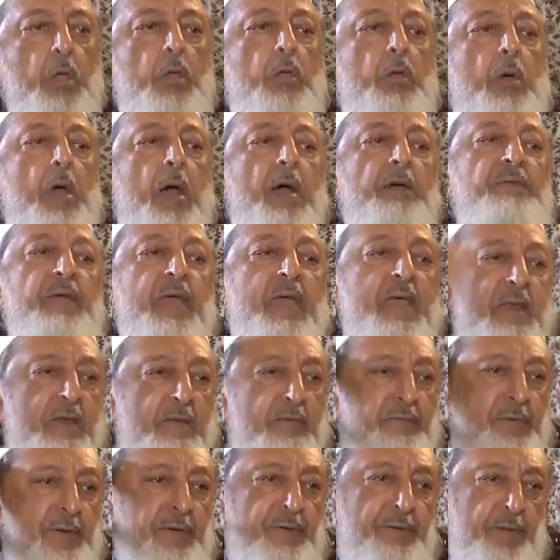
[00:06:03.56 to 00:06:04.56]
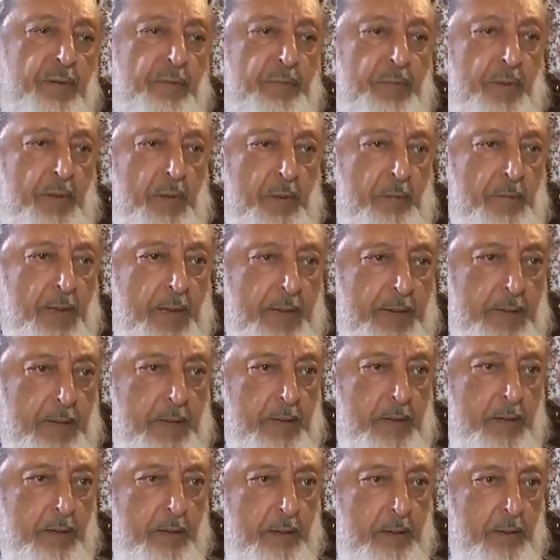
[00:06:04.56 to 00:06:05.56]
you have invisible
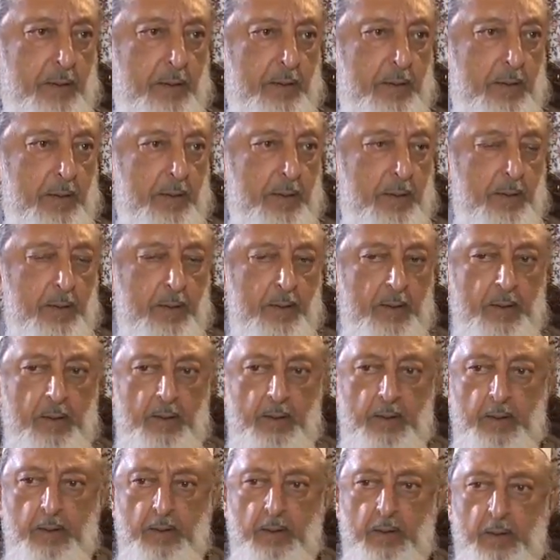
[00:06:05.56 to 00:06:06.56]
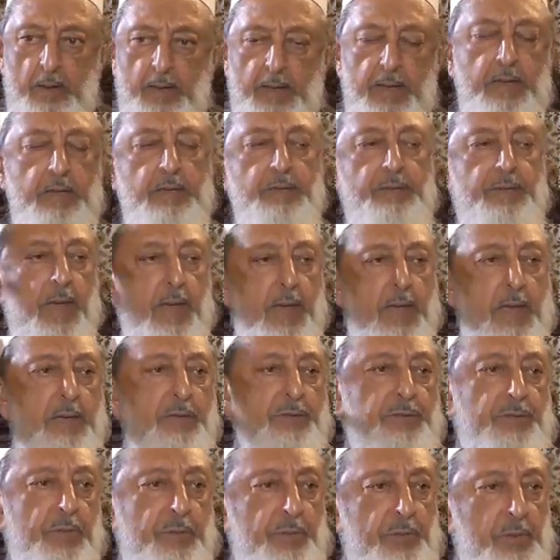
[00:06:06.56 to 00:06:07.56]
money,
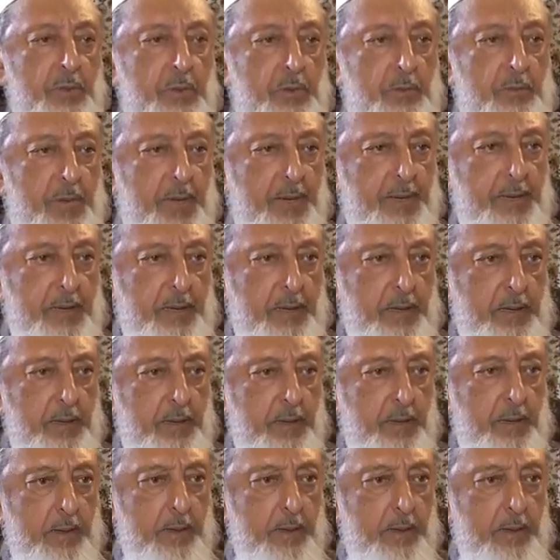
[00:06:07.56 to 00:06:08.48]
intangible money,